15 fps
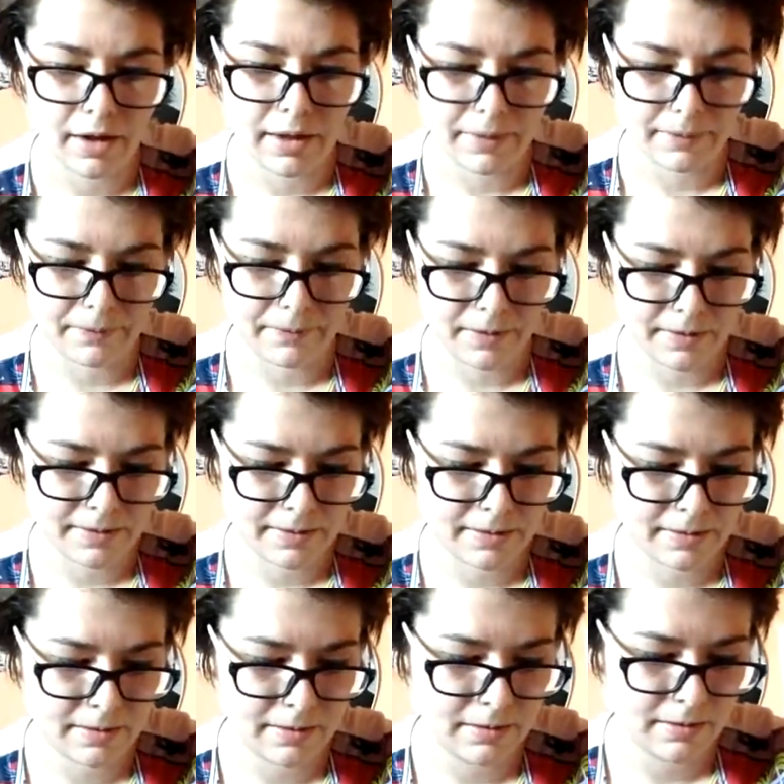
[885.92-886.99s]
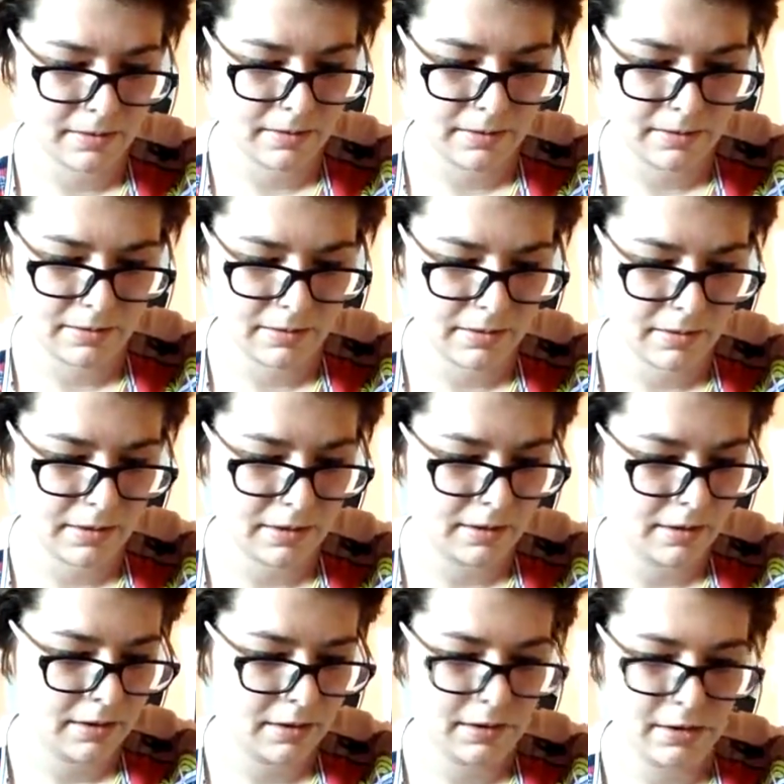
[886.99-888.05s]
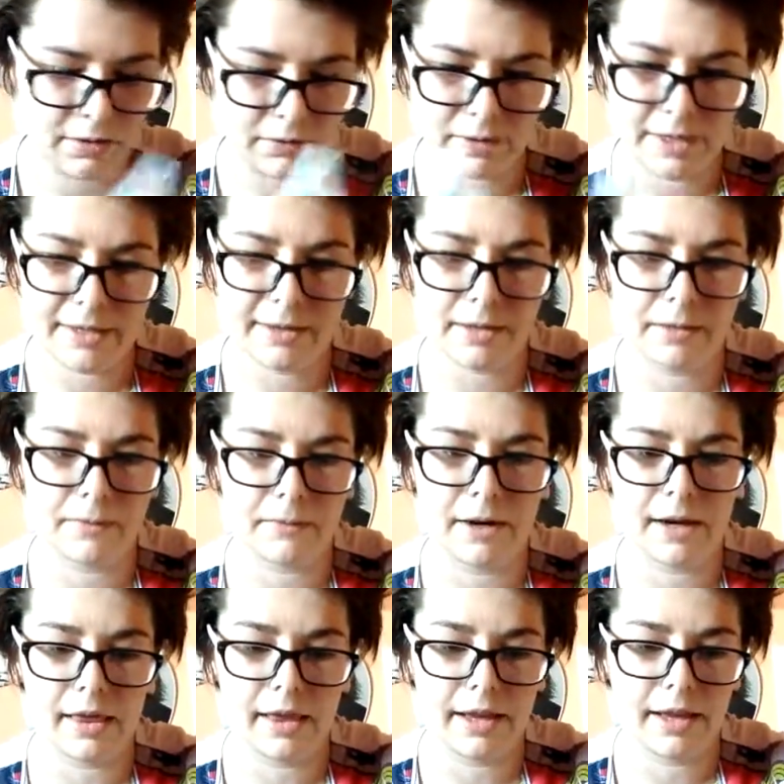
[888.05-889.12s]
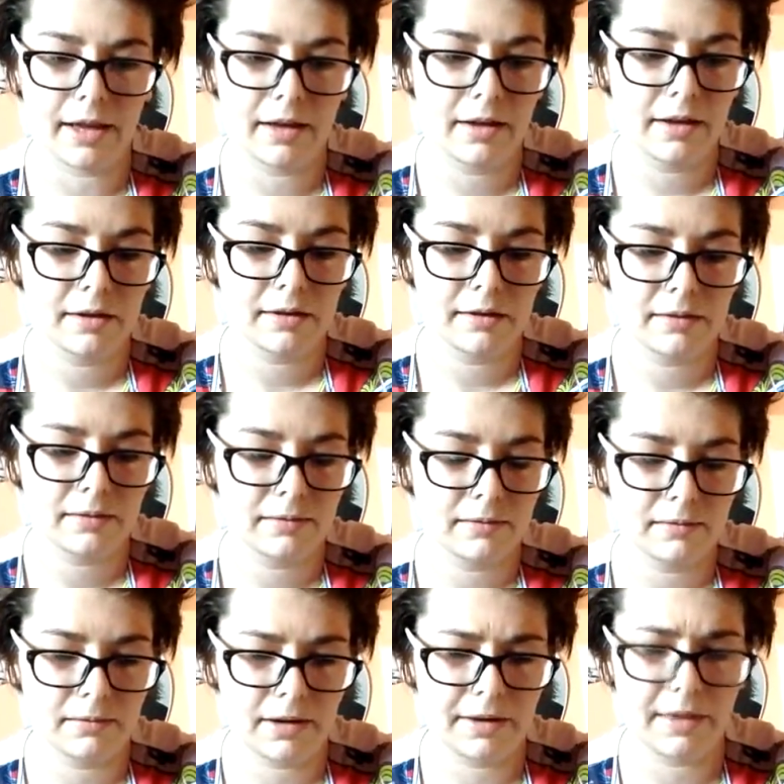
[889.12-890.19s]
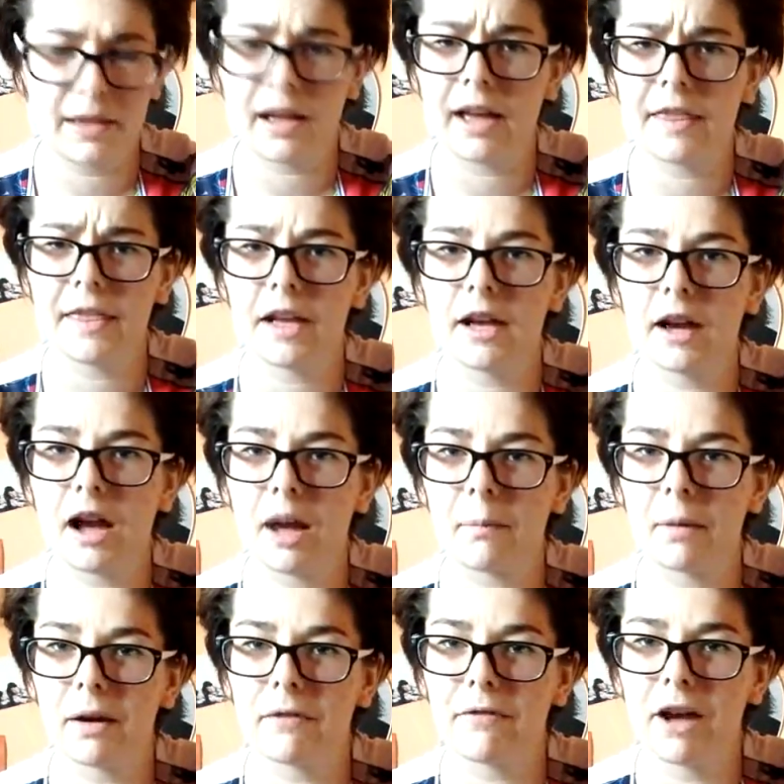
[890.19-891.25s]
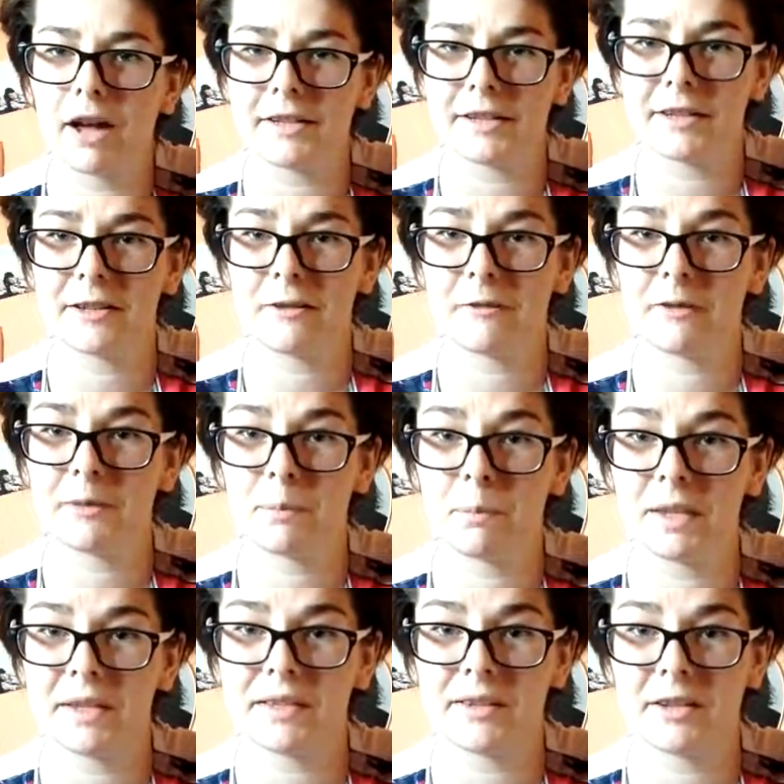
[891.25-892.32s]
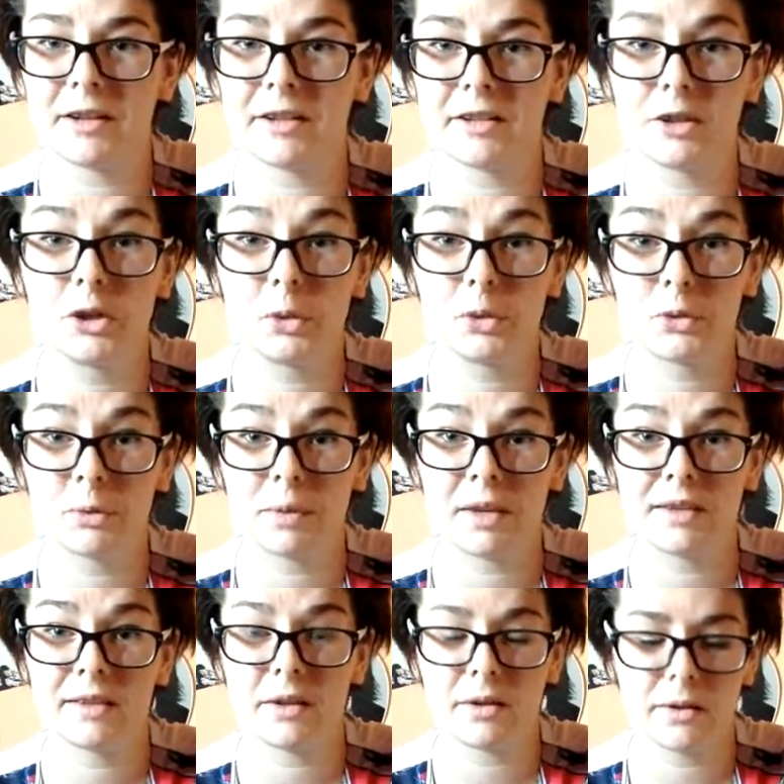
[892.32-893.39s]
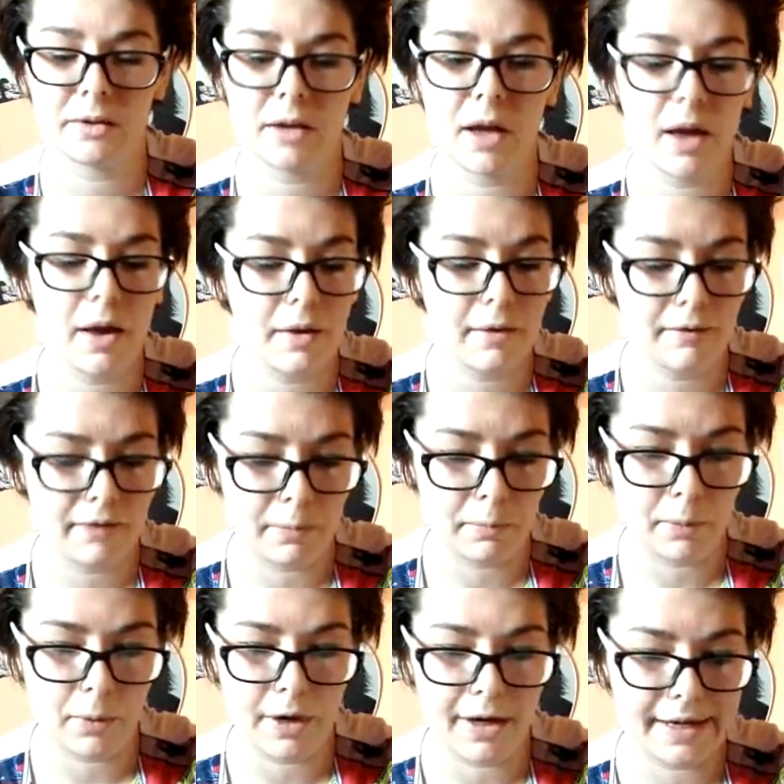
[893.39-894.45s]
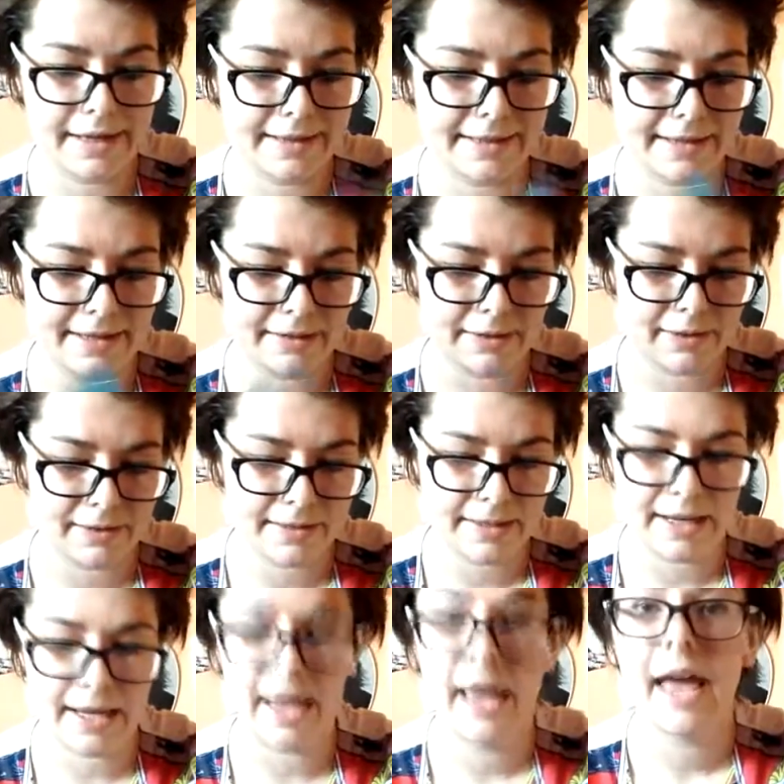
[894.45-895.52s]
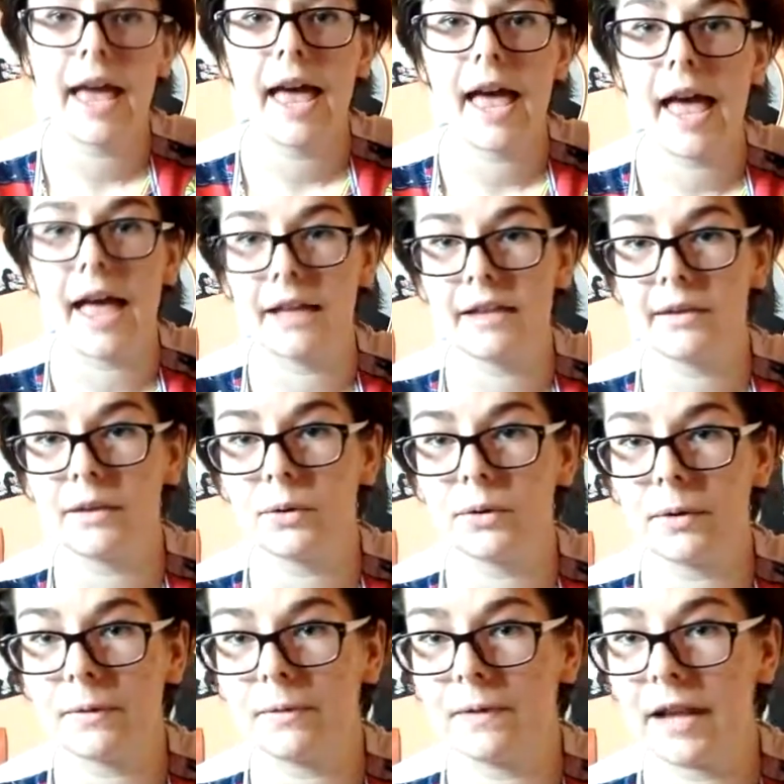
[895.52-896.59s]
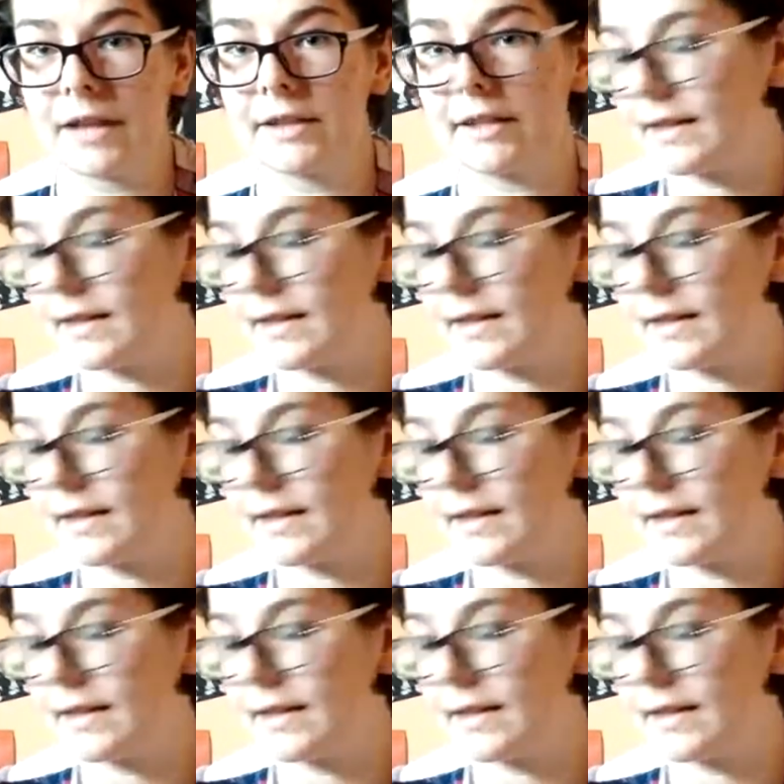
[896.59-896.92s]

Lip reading: it was the reason why, like, I think a couple of hundreds of speedsters, new speedsters, were born in Central City, and so the Flash